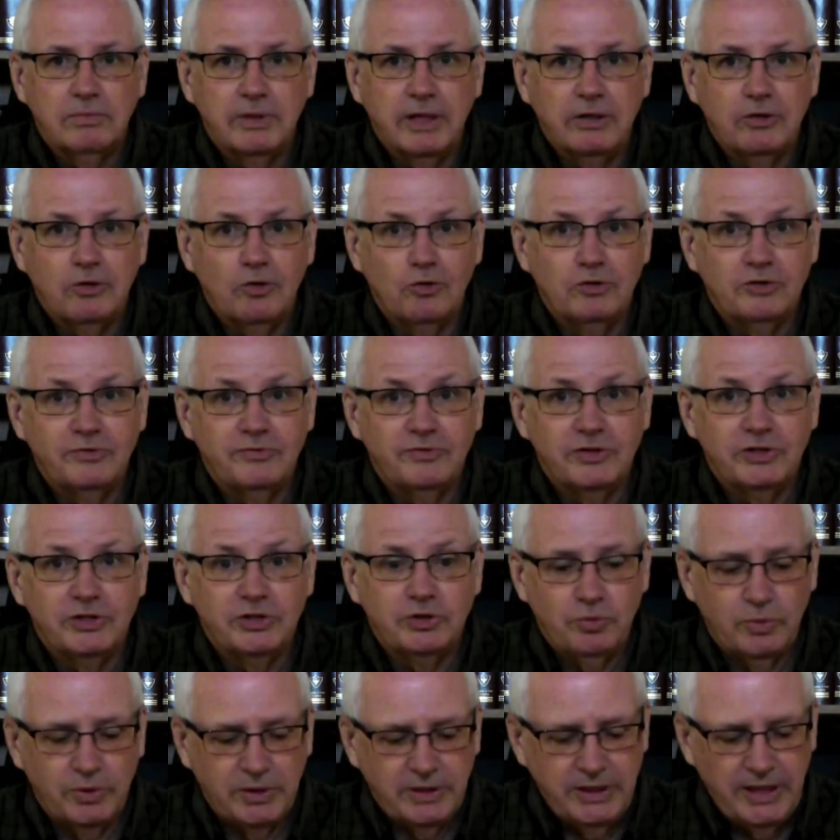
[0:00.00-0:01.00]
And notice verse
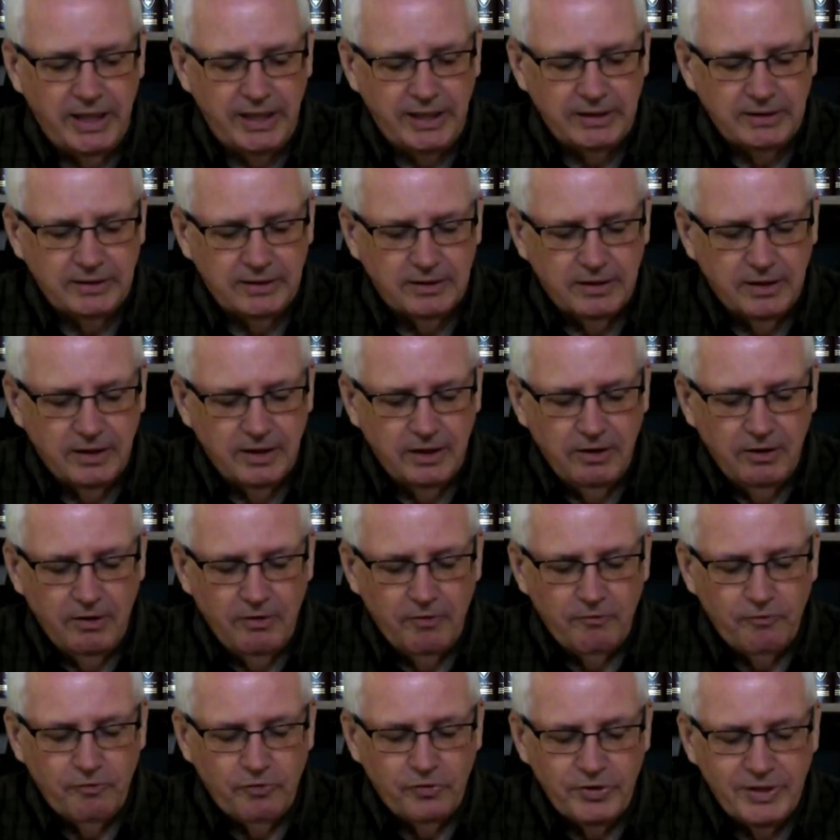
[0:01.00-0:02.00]
28.
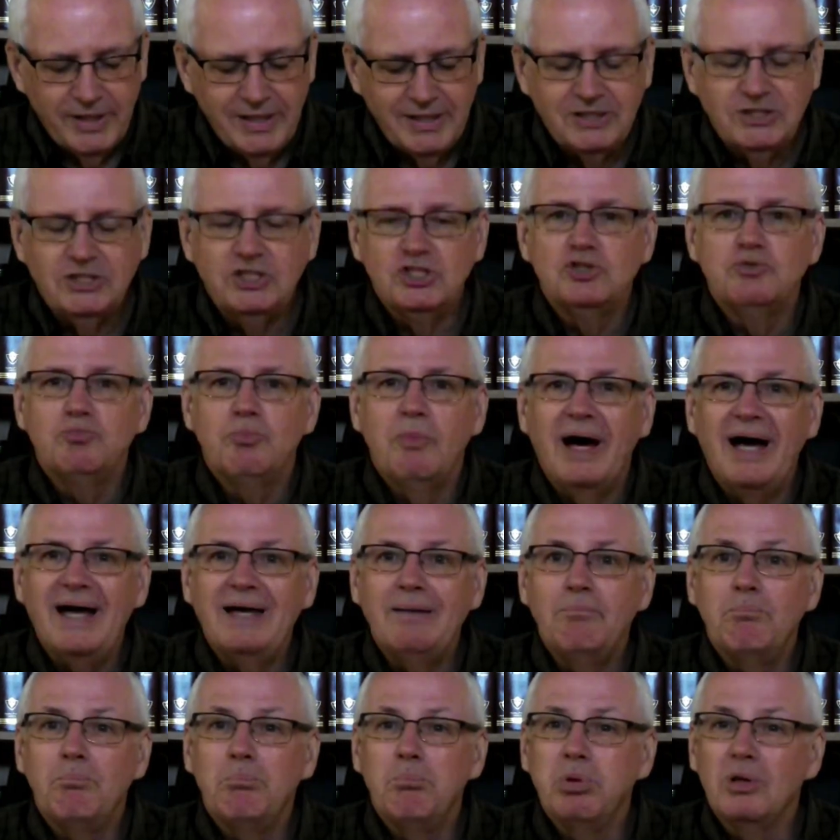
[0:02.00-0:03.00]
For this is
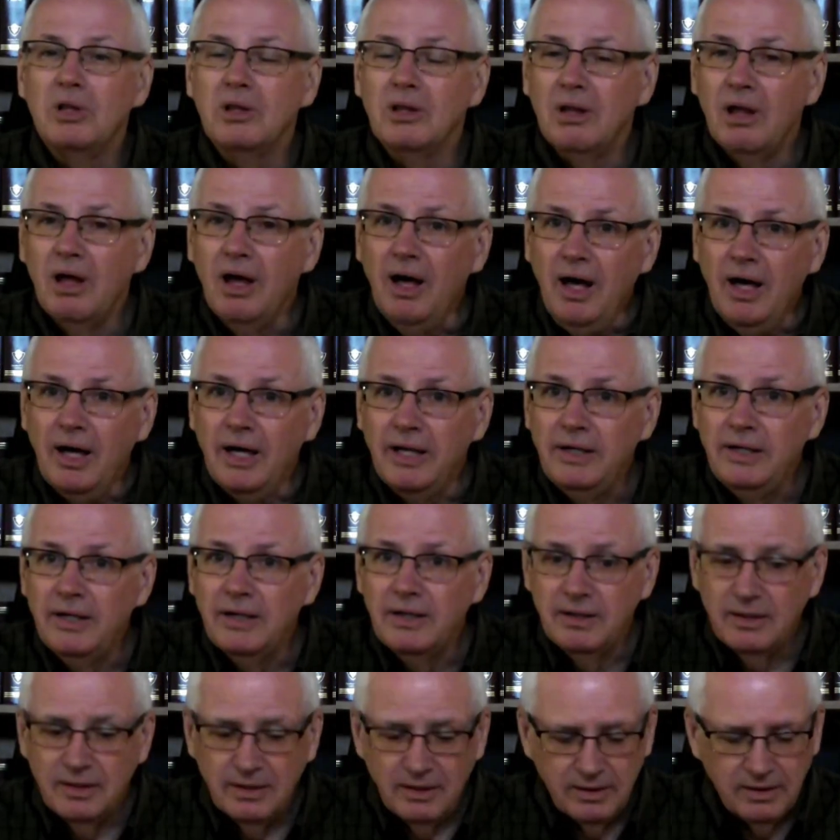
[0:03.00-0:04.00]
my blood